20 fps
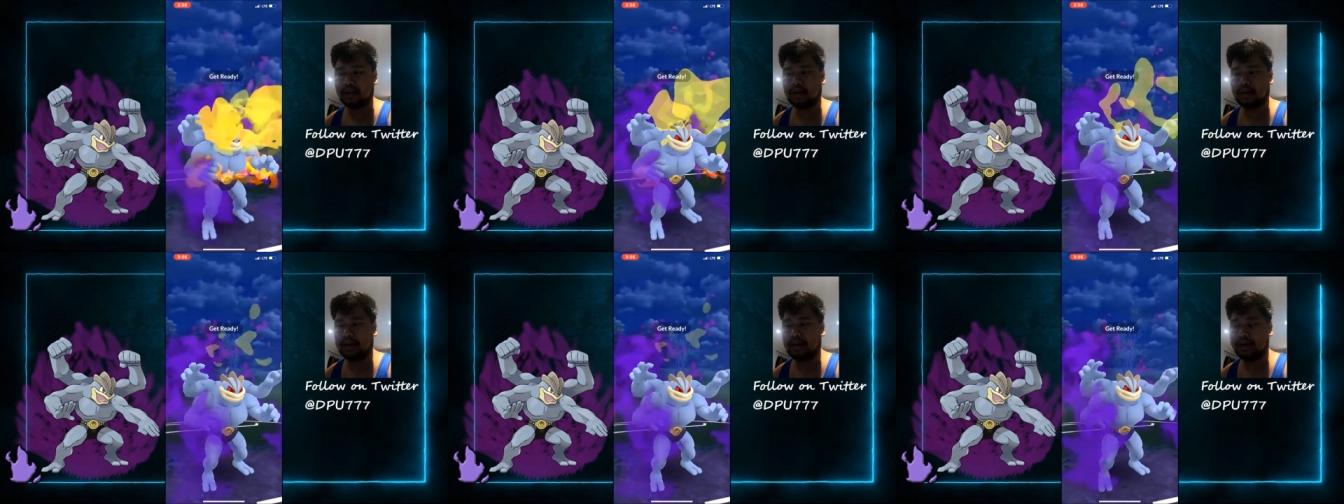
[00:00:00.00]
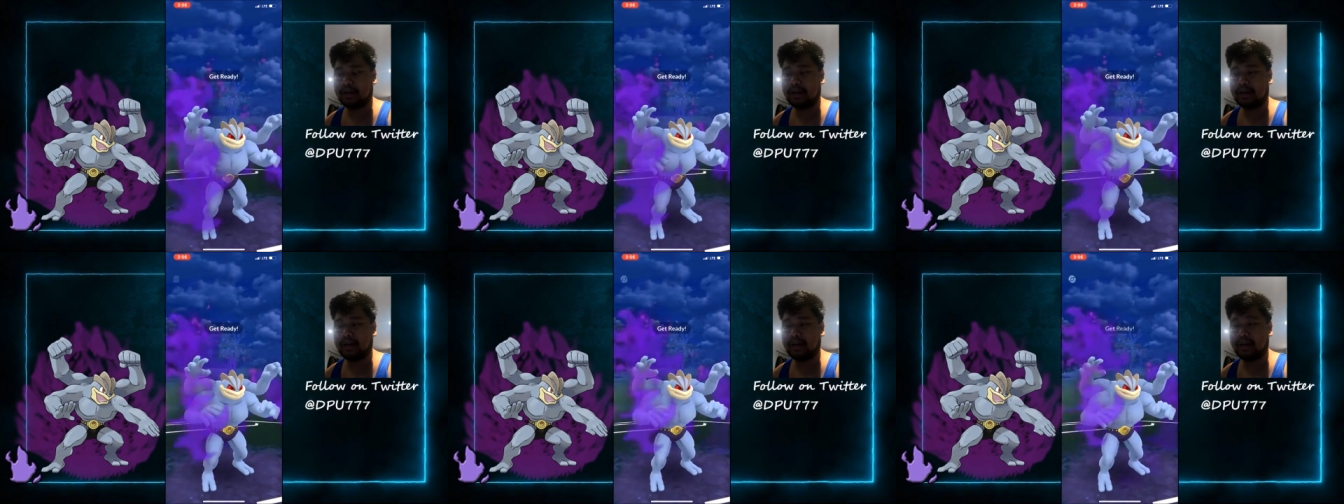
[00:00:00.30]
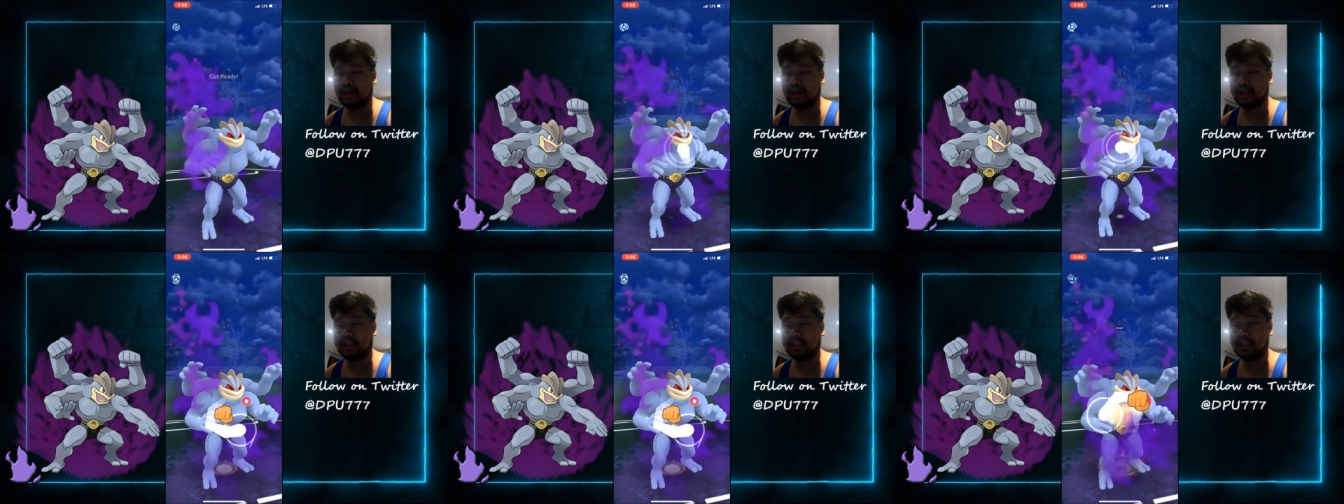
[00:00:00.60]
and
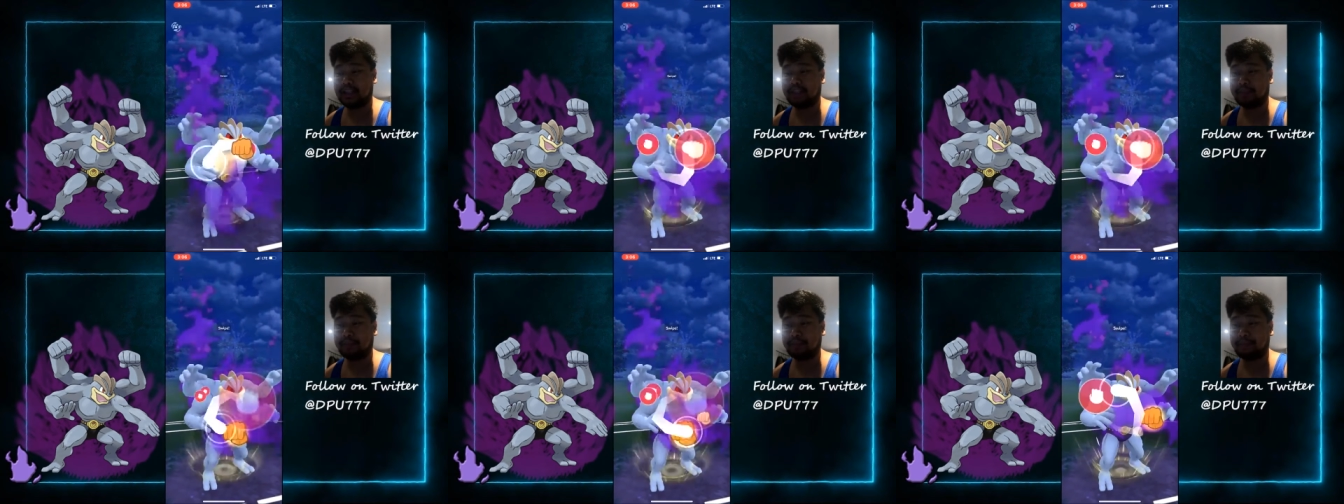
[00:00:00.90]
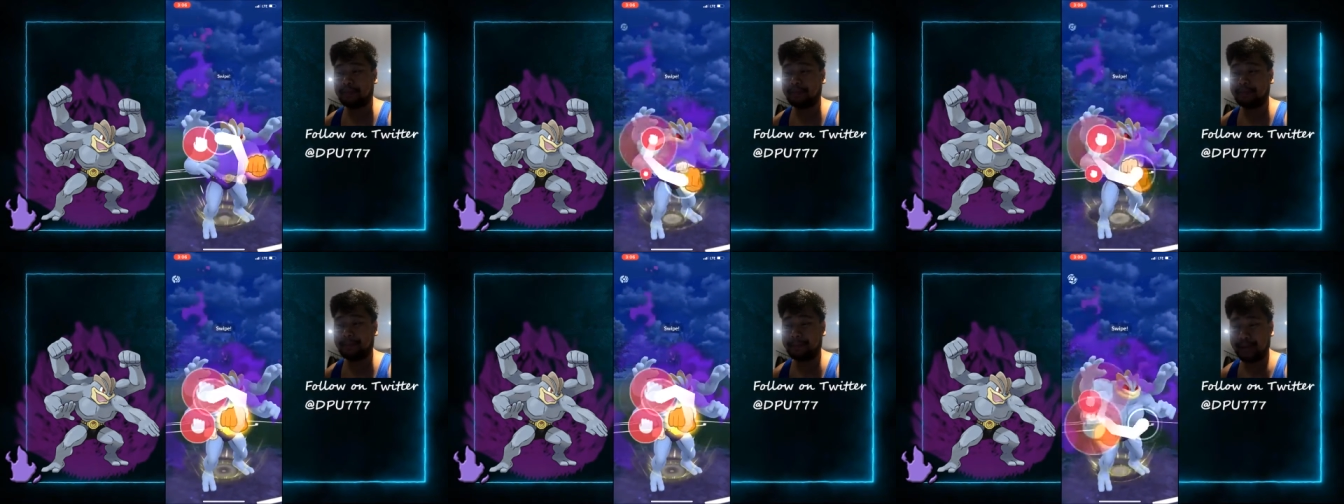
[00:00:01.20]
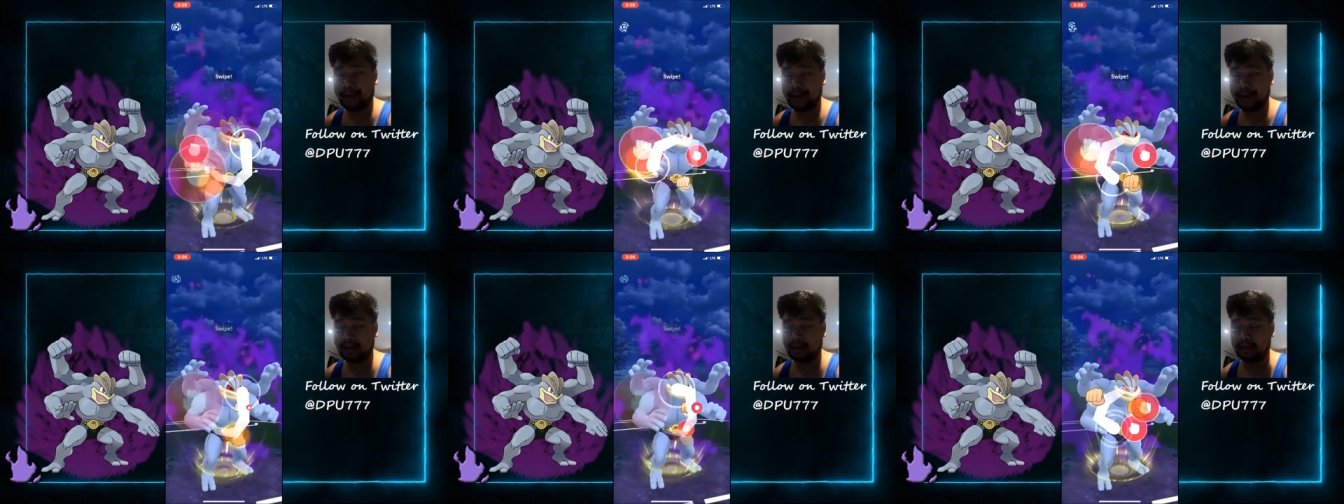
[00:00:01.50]
I
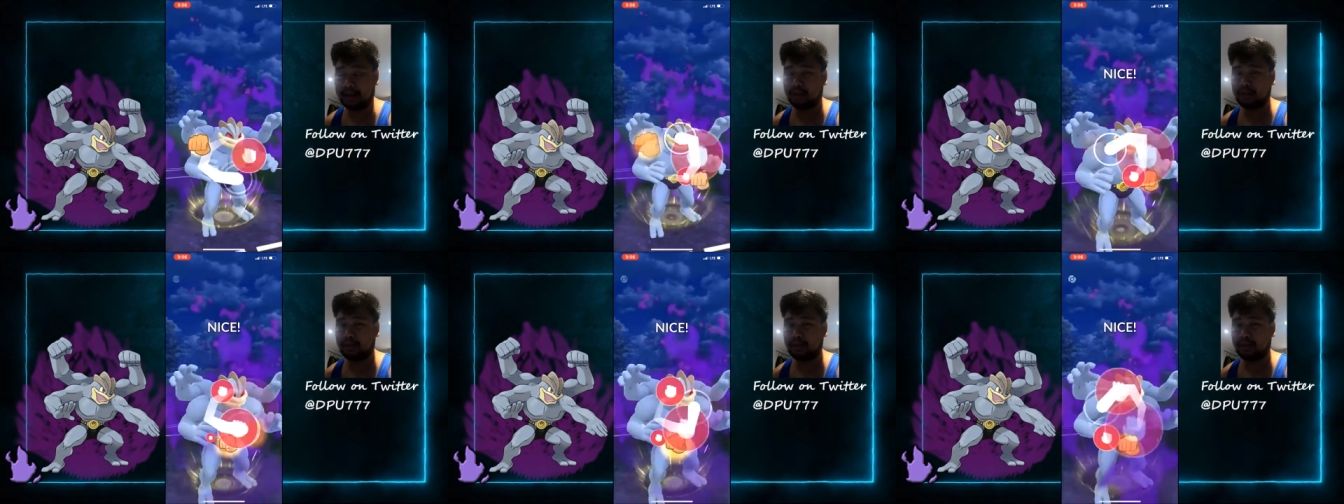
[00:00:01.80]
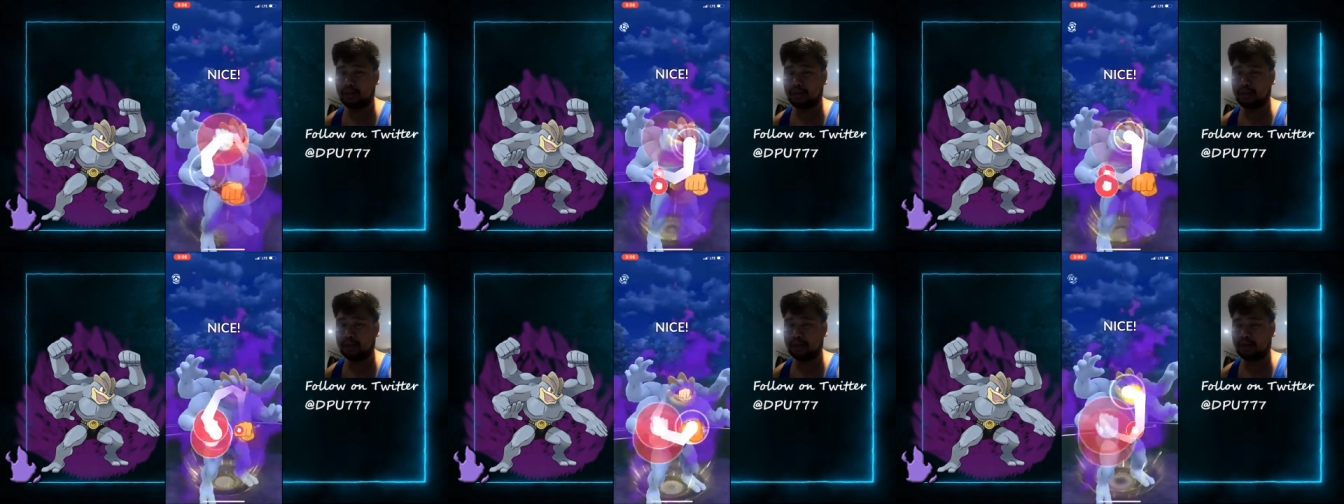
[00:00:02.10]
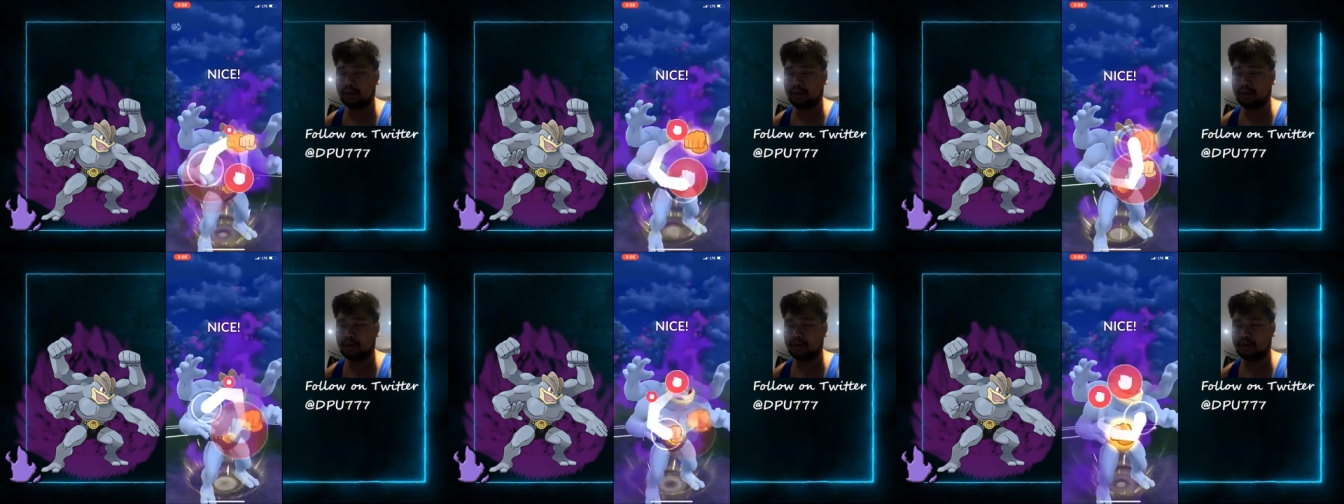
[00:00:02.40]
barely go for that
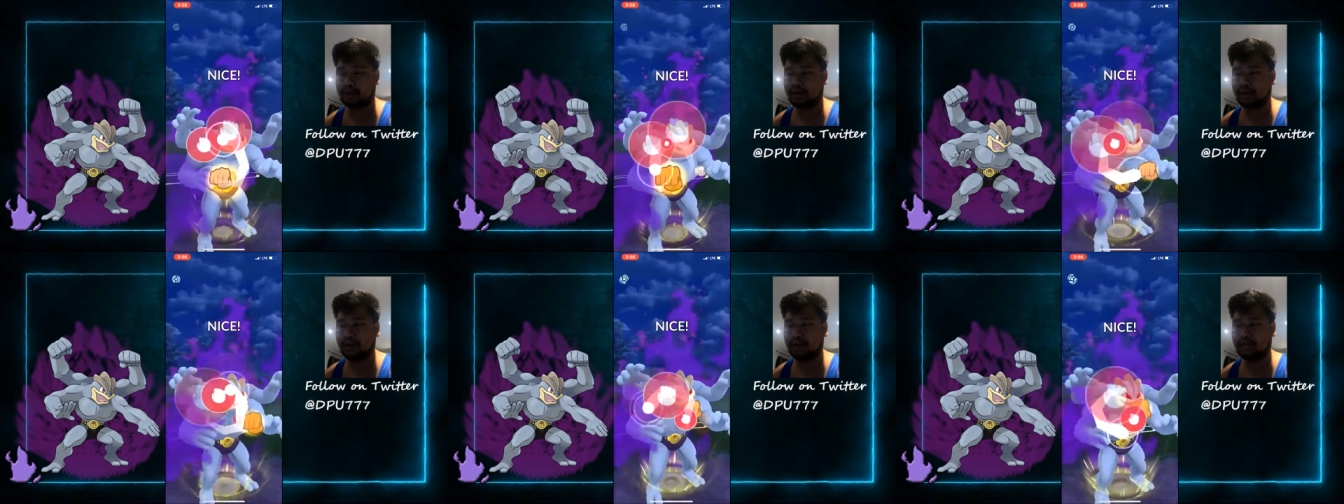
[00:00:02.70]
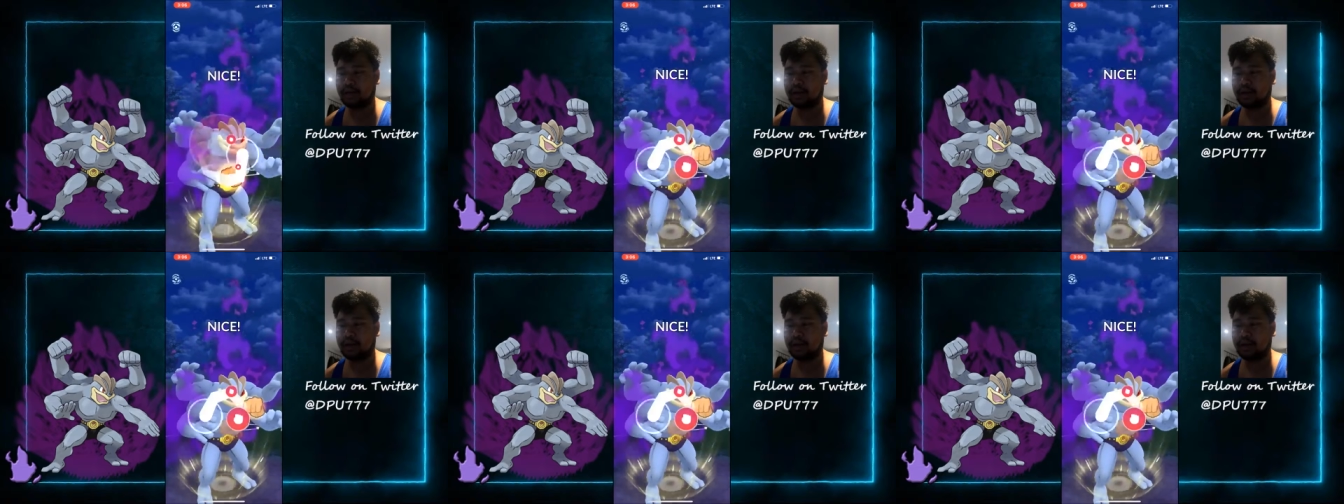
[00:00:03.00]
cross shot.